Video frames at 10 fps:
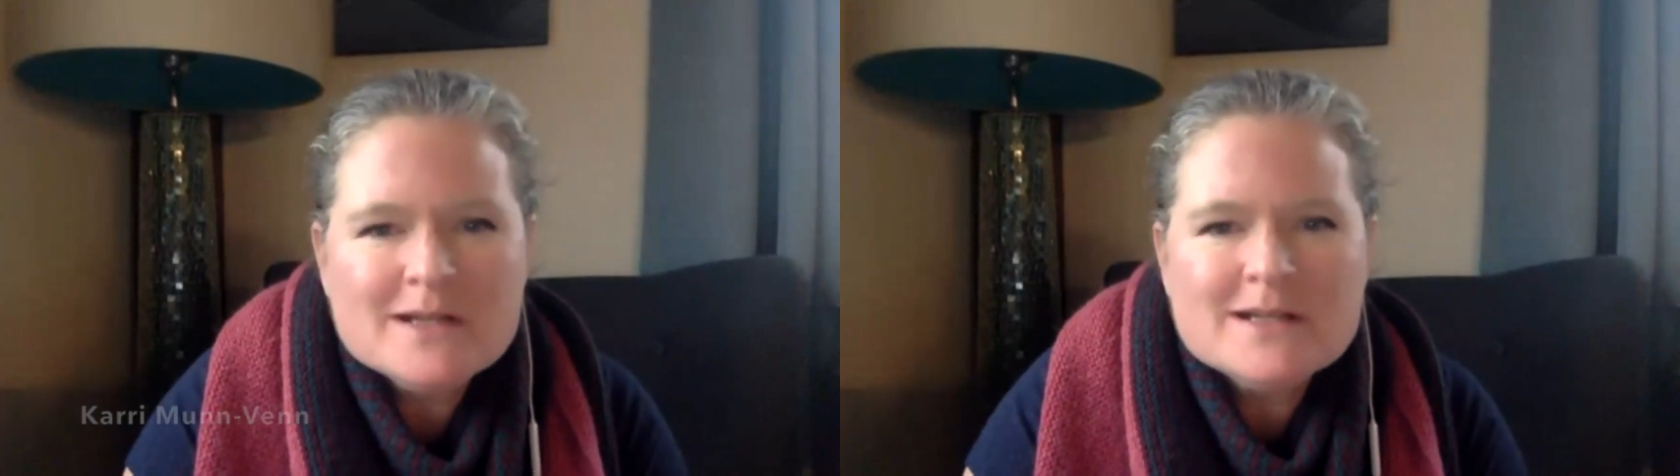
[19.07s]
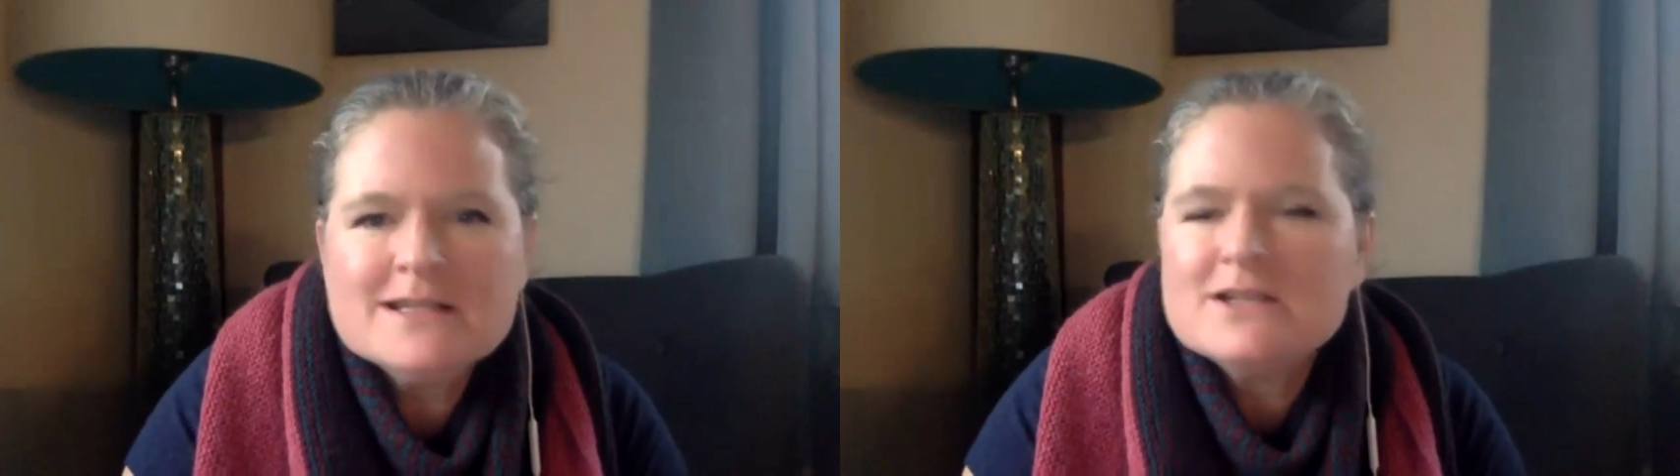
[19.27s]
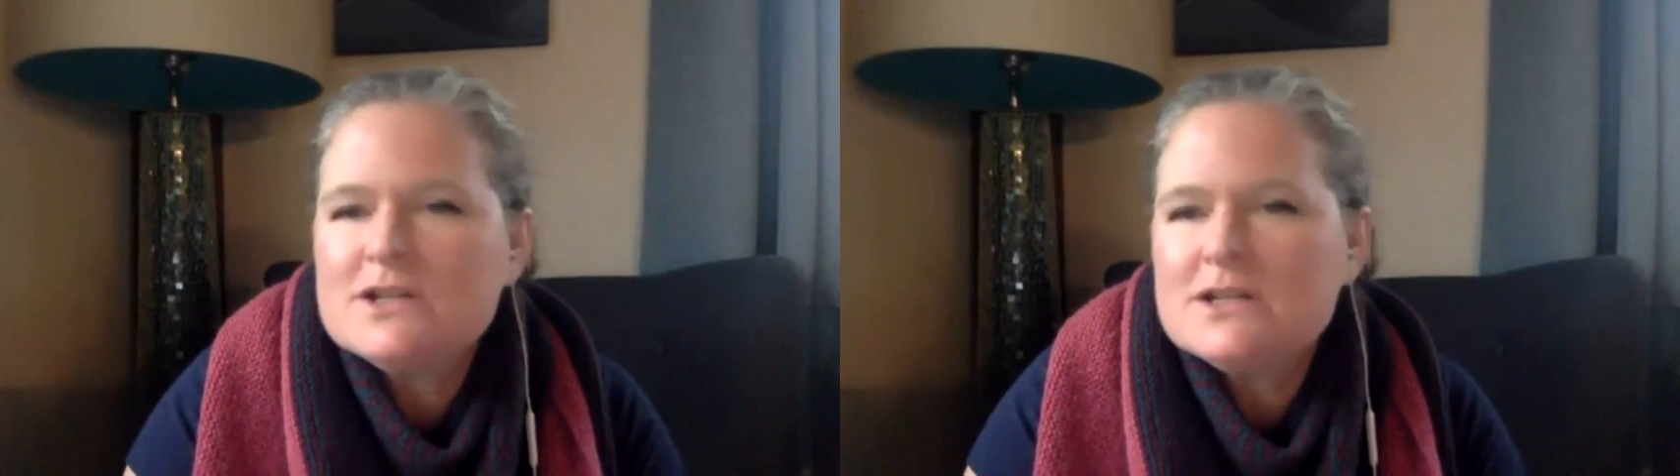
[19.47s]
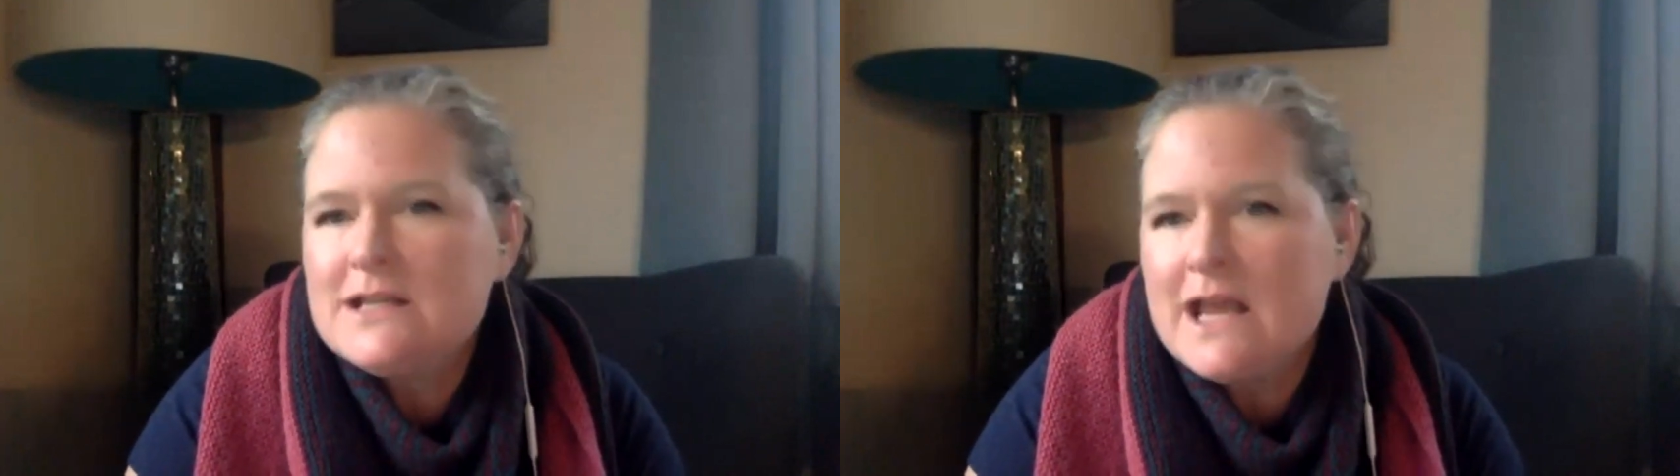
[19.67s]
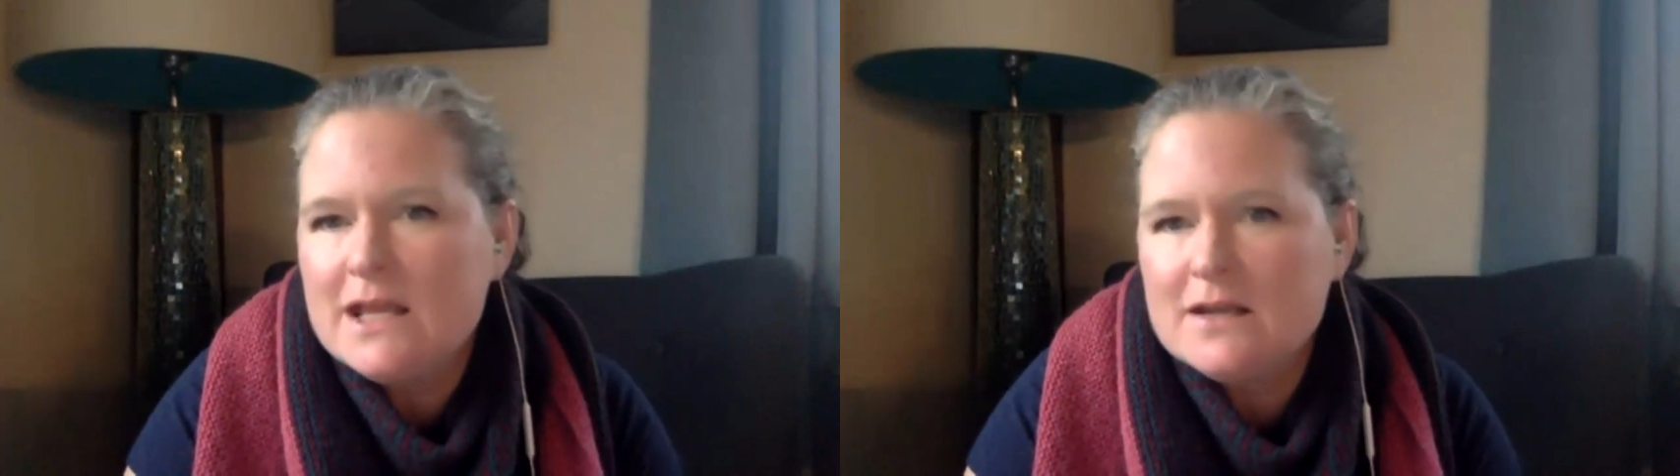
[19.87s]
decision
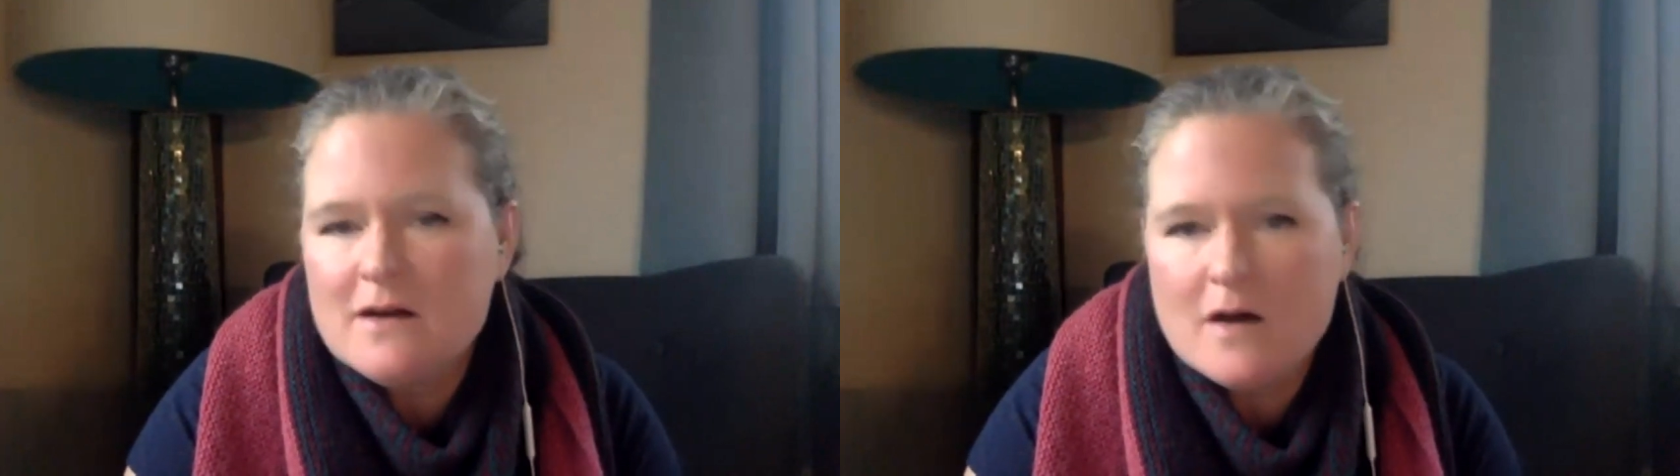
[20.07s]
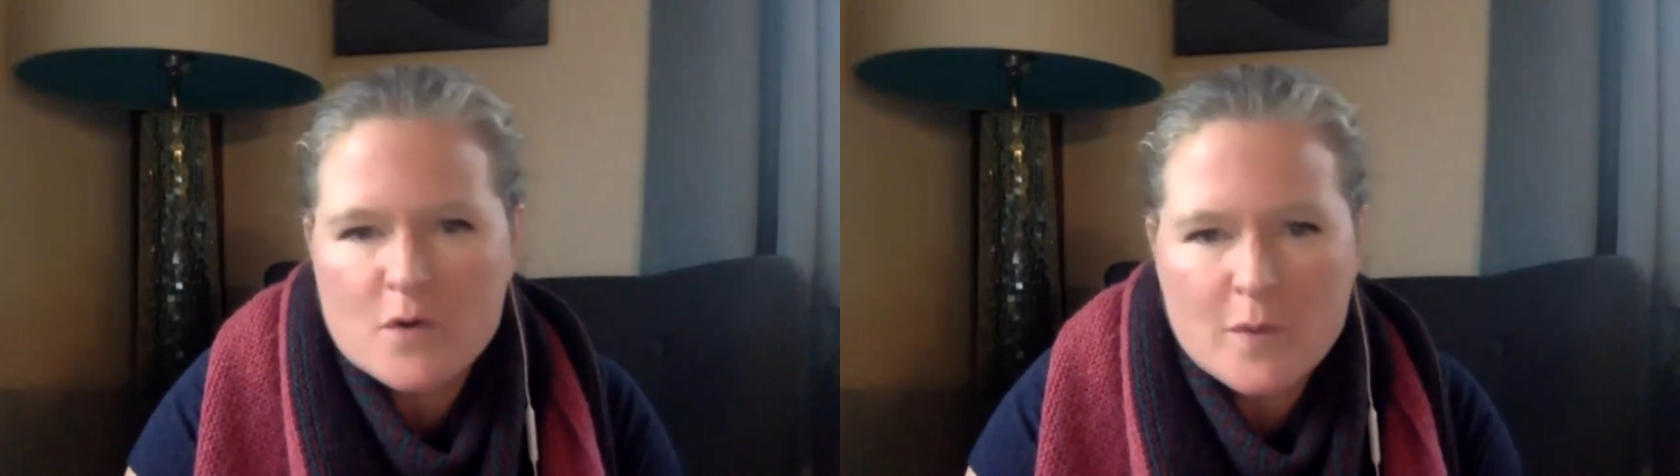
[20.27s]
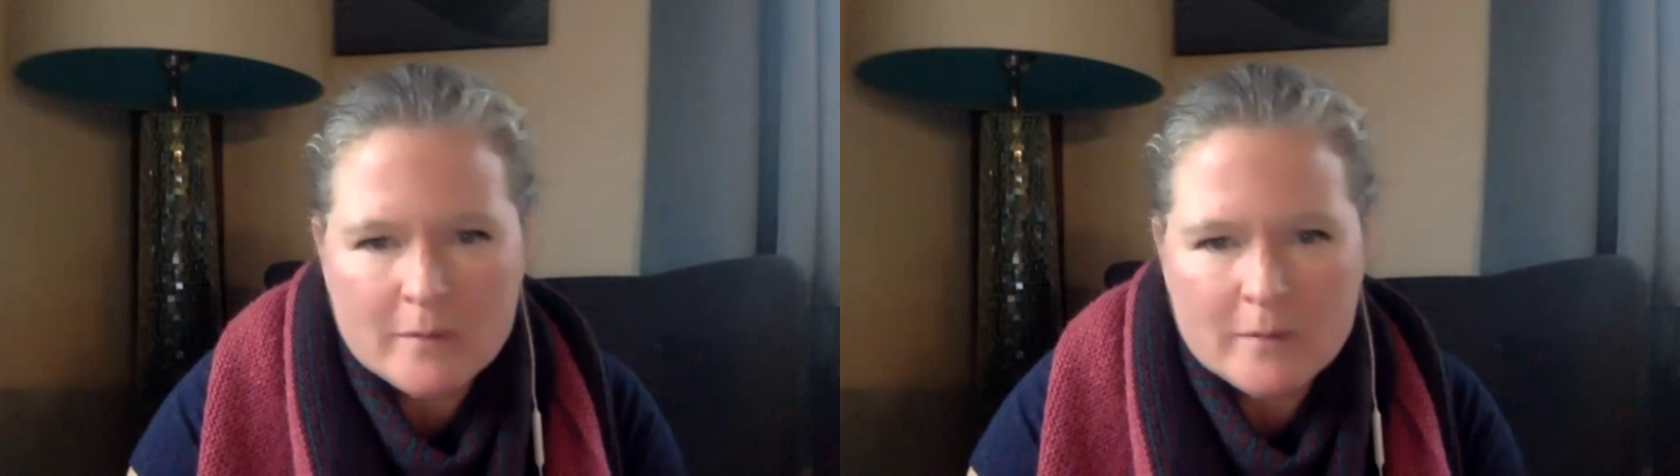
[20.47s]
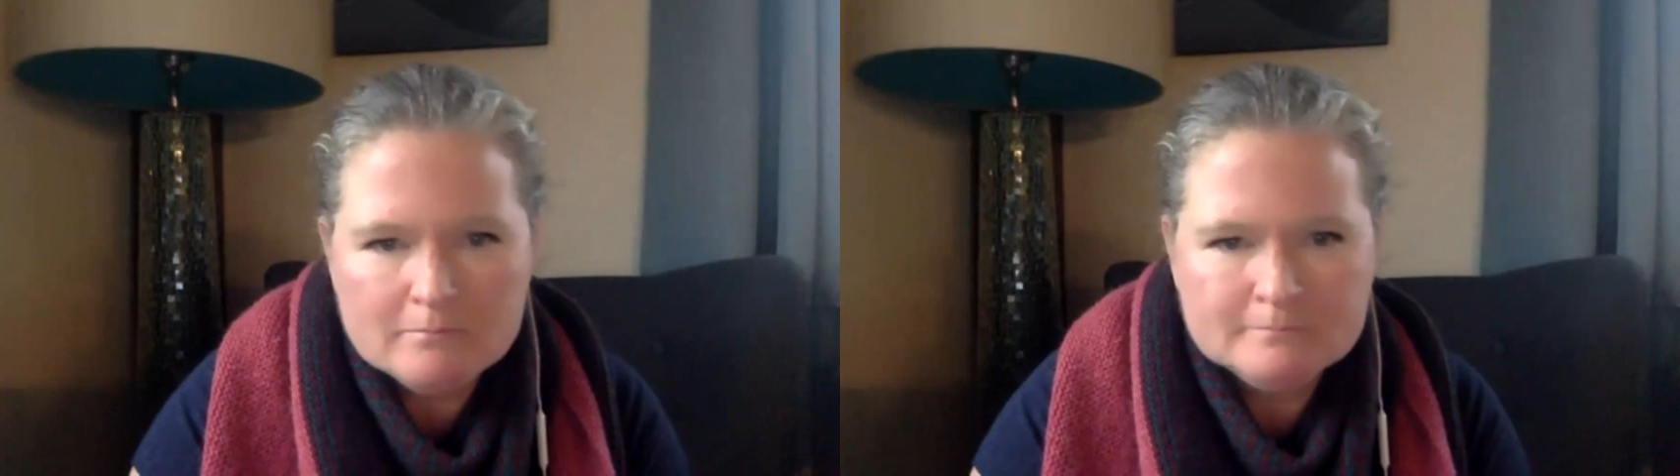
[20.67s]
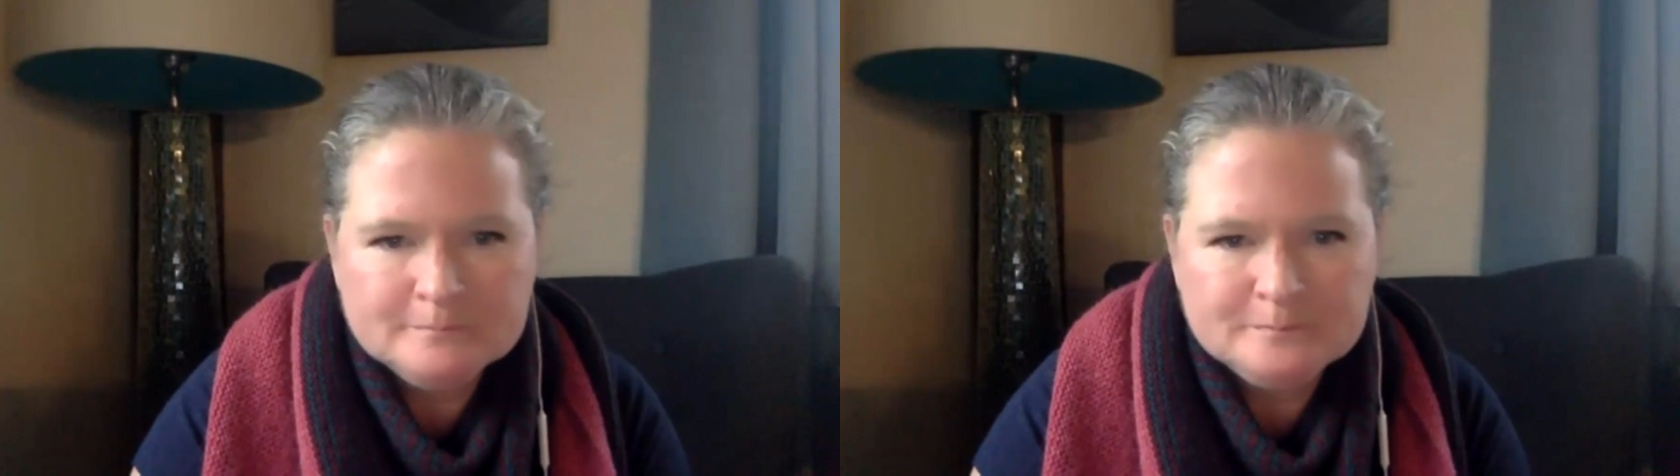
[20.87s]
taken on a whim.